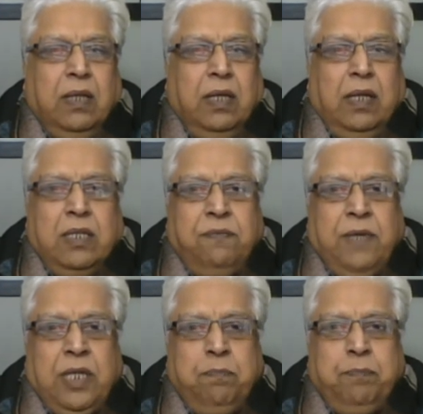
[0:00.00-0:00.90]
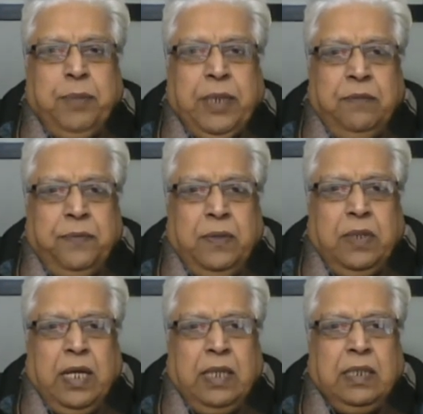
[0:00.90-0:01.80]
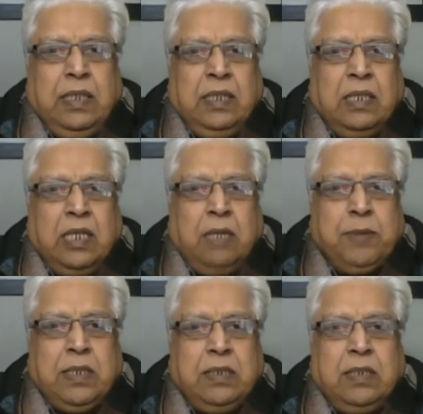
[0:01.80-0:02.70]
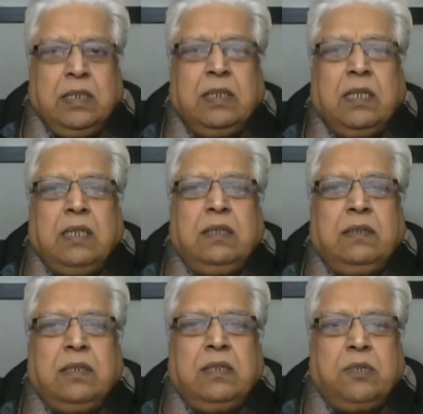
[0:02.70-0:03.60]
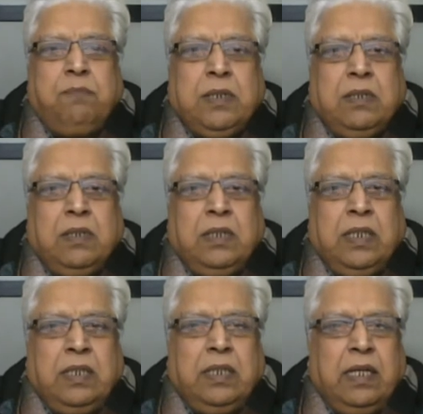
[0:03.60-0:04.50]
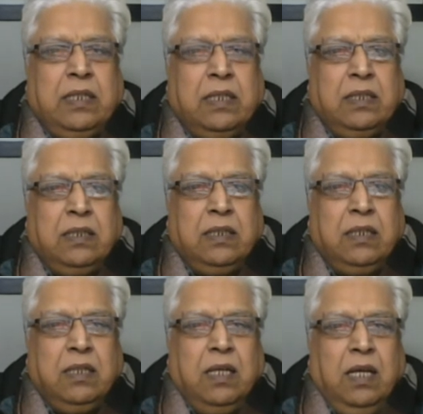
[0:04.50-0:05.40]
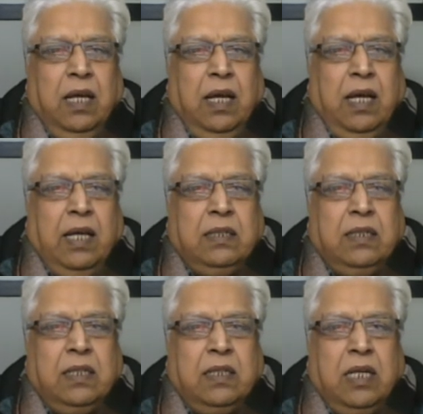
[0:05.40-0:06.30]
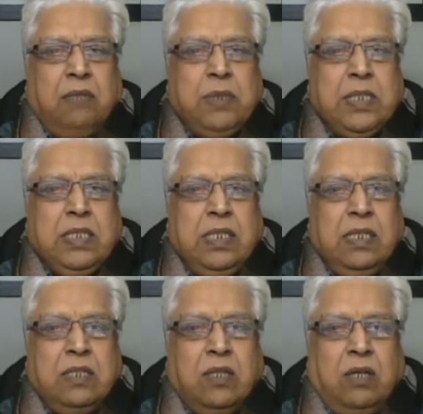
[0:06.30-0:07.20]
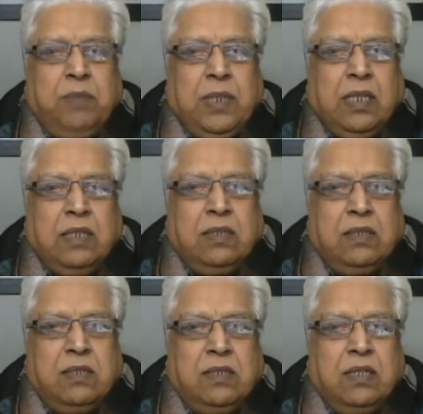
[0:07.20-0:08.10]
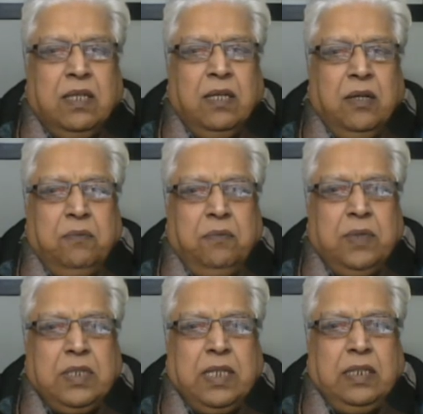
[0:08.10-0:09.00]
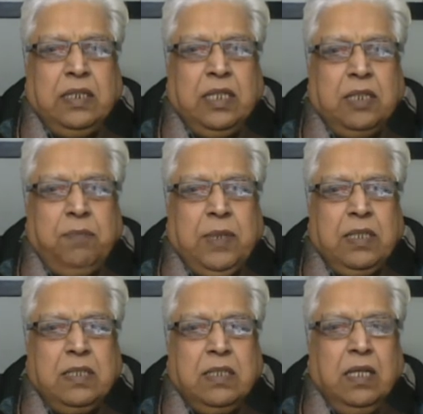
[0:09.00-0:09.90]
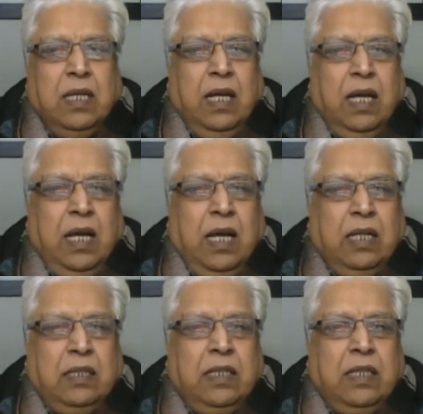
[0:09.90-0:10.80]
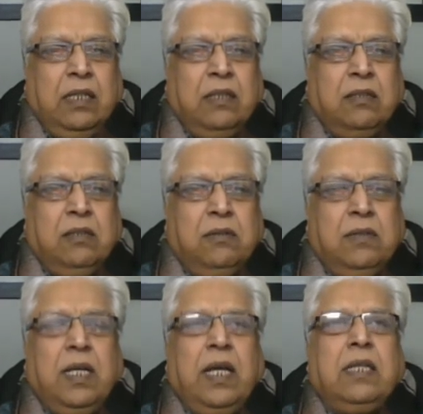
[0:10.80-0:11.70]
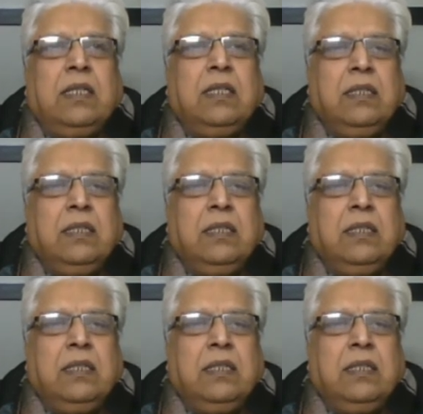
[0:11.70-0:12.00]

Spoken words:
It is very painful and incapacitating condition, especially in elderly, and there can be serious complications which can take place, and they include like